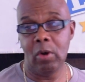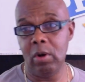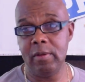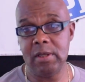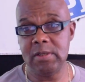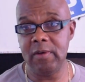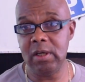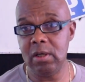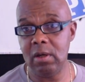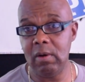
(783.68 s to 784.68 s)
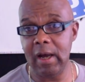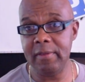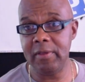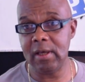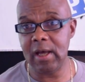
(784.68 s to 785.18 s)
on this video,
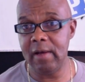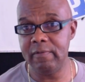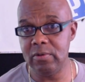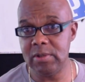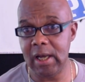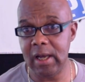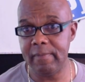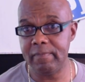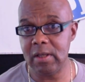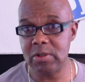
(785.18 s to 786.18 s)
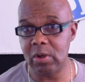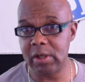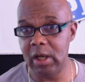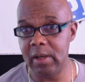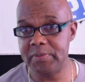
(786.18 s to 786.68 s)
I think Envoutante is going
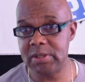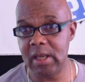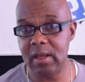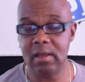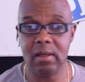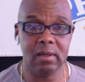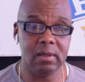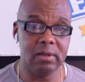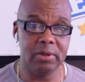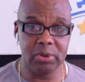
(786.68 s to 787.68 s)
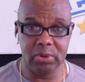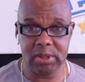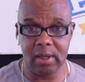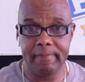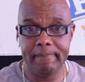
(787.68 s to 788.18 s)
to upset Letruska.